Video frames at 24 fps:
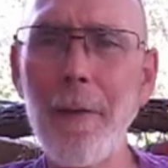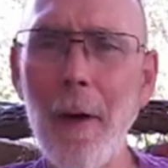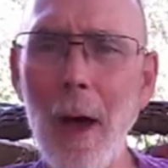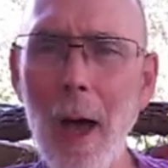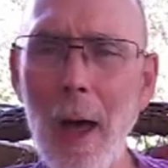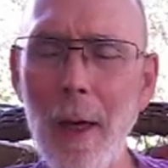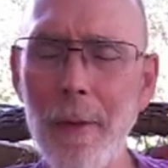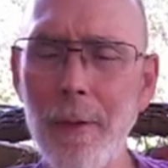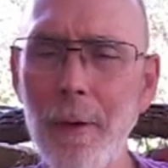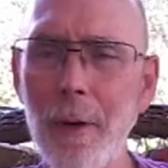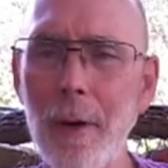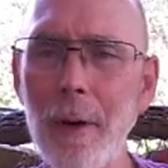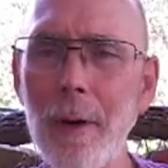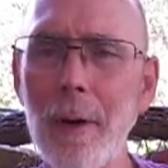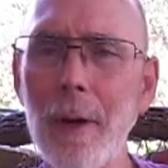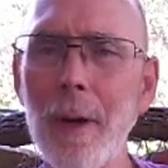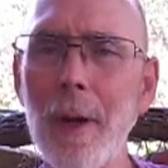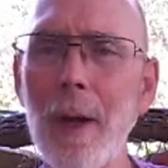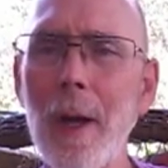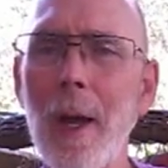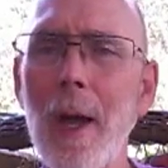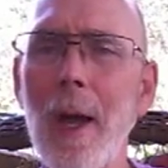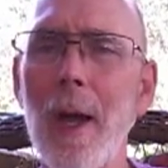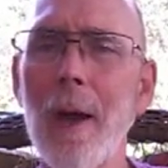Father,
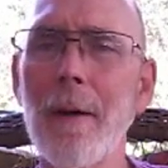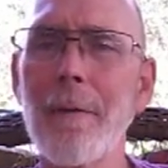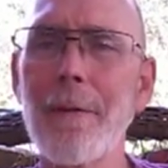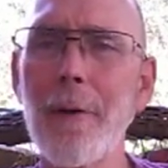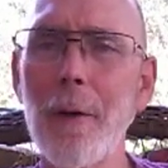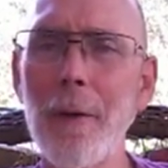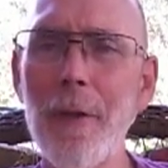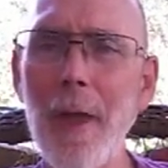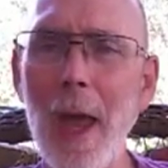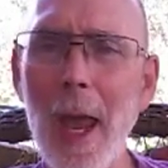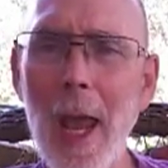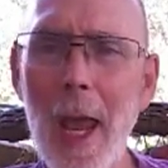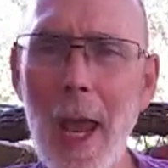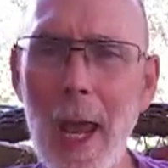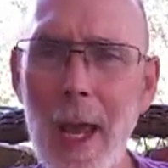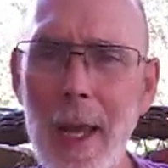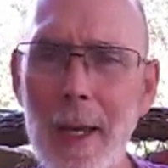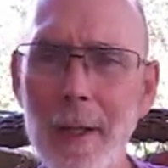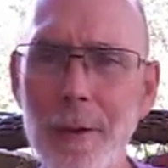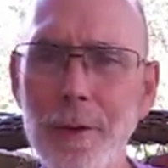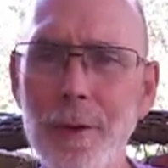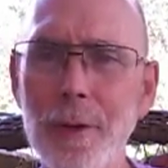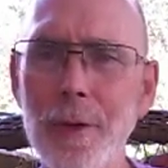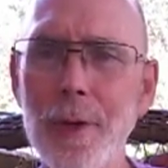for the
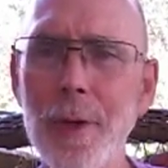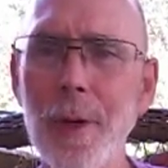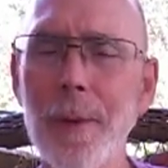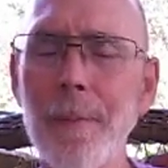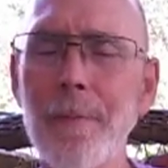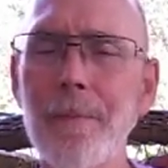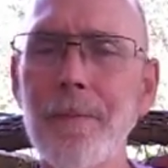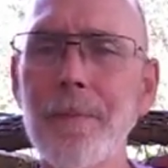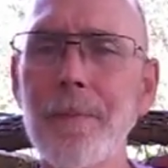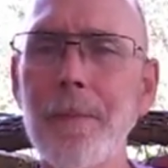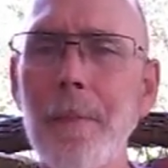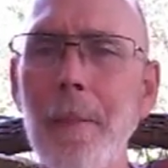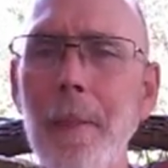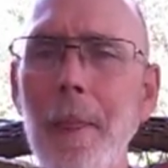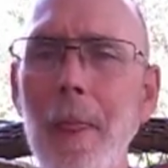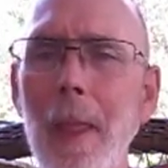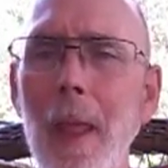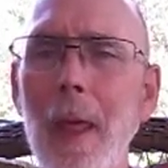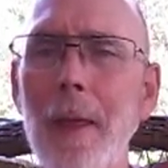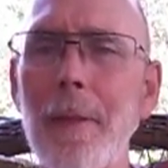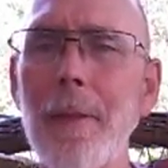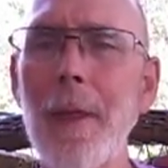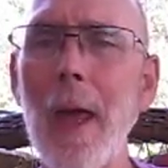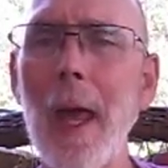hedge
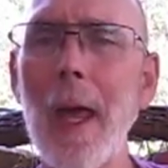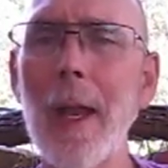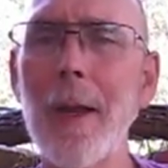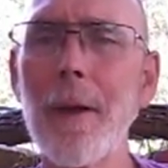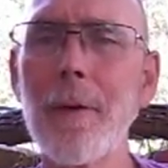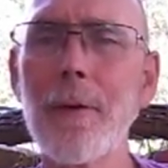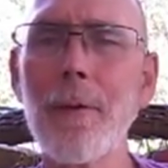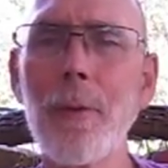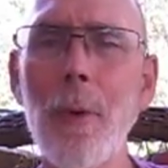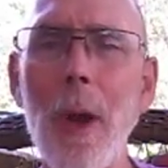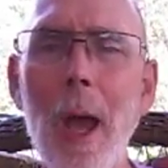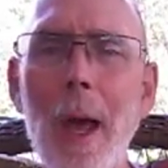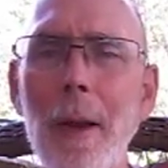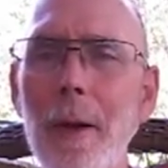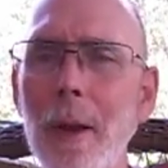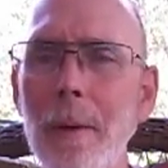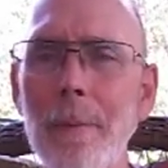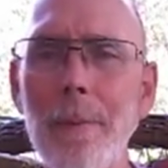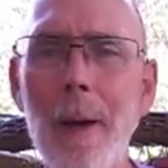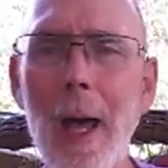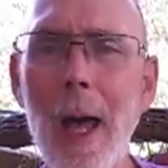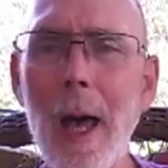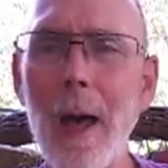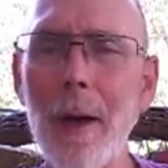that is round
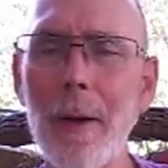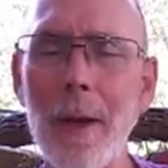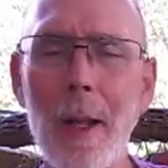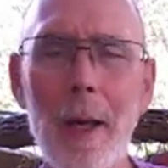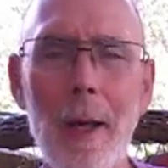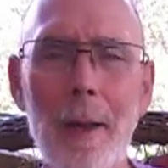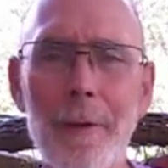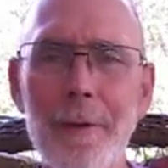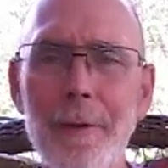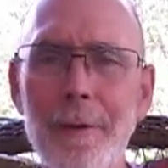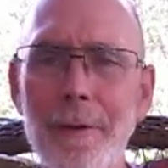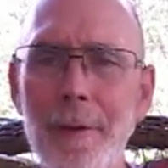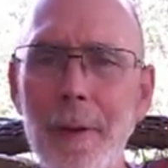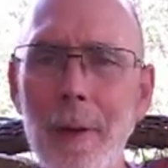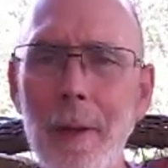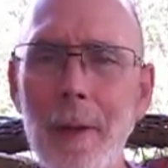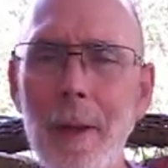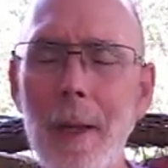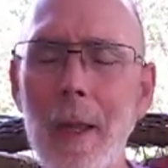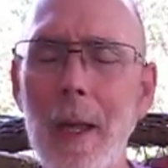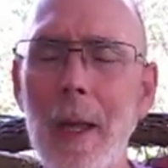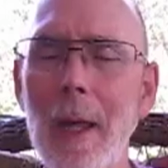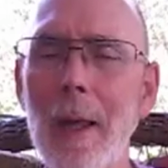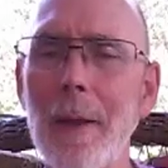about us,
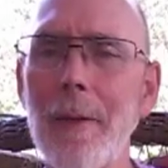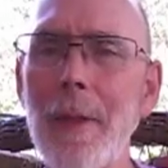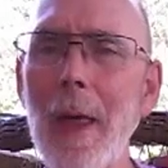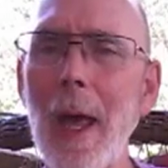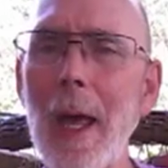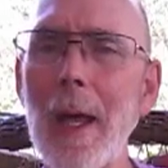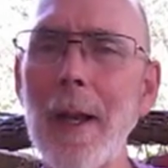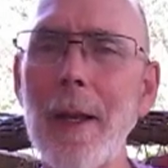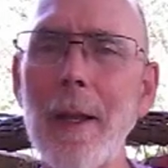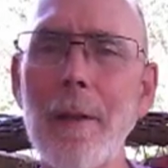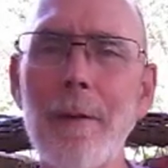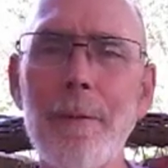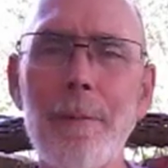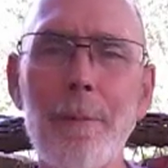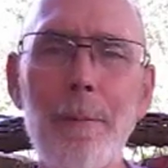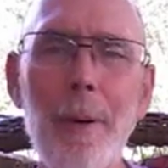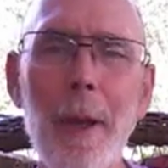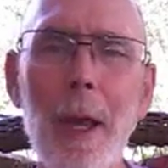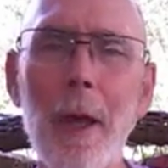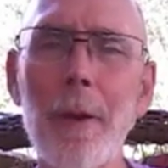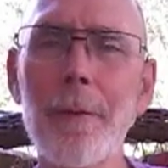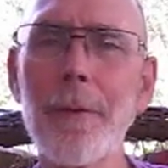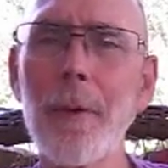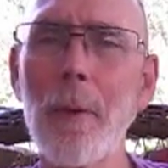that is
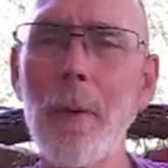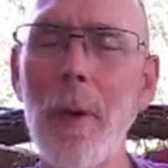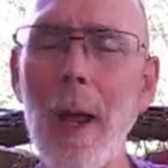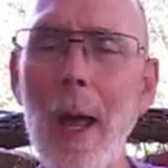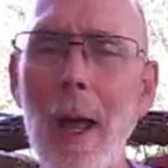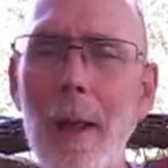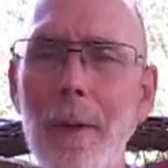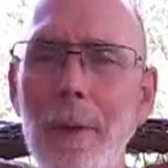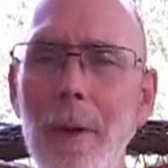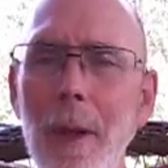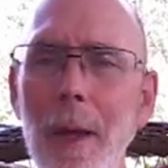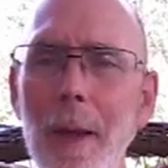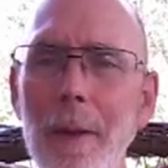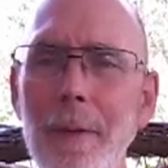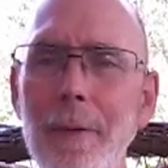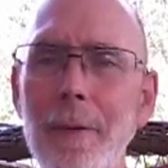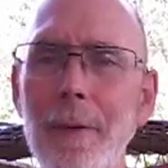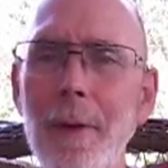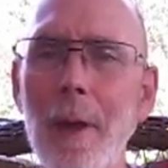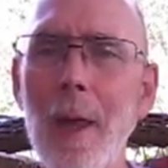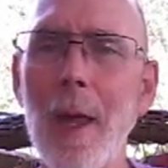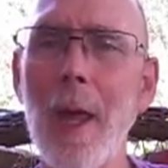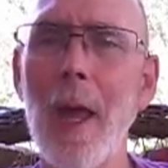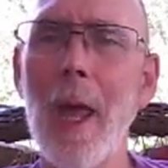built around
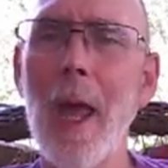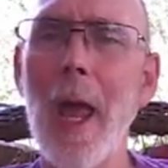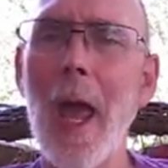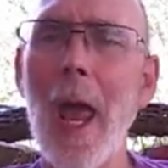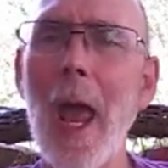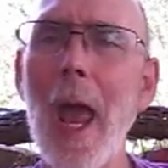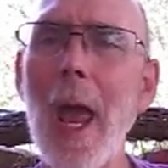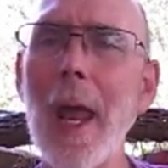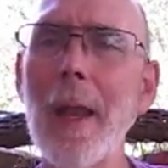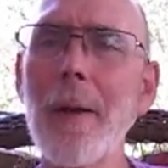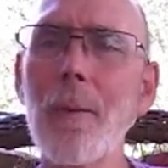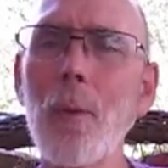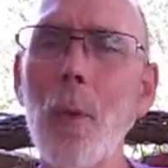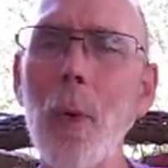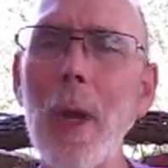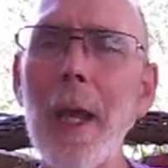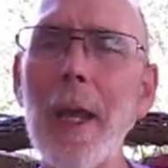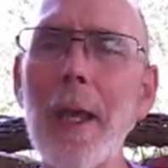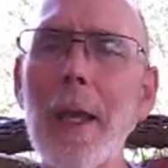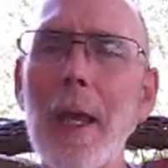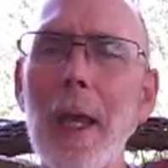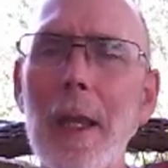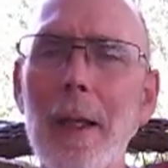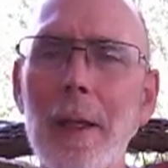us, and
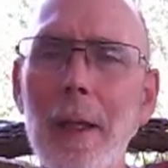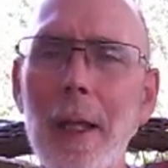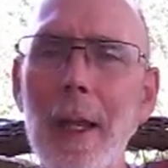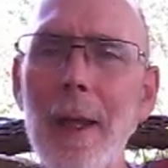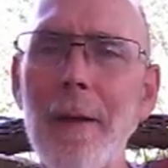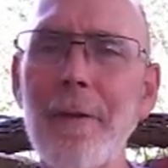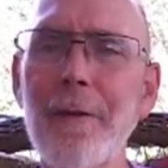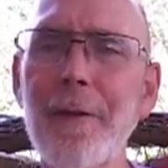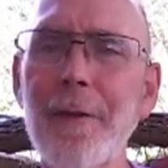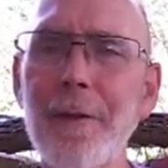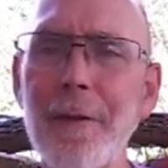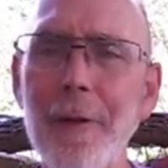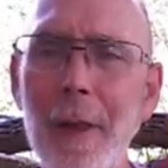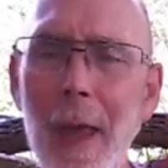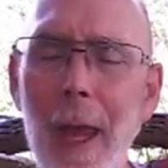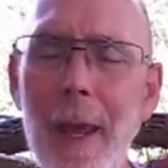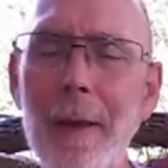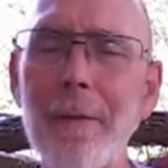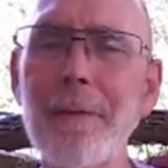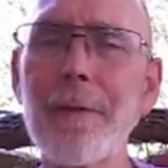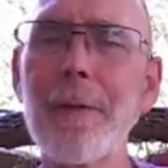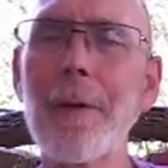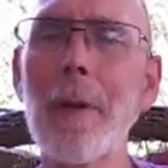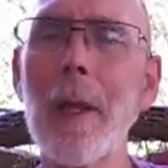we can live
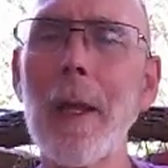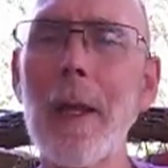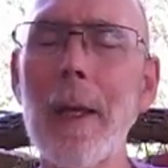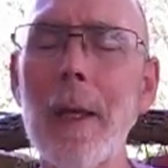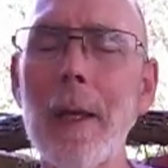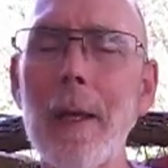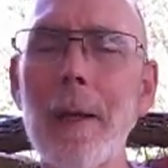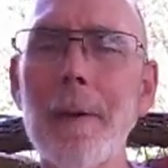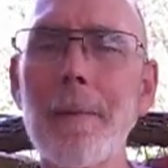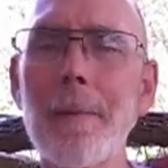safely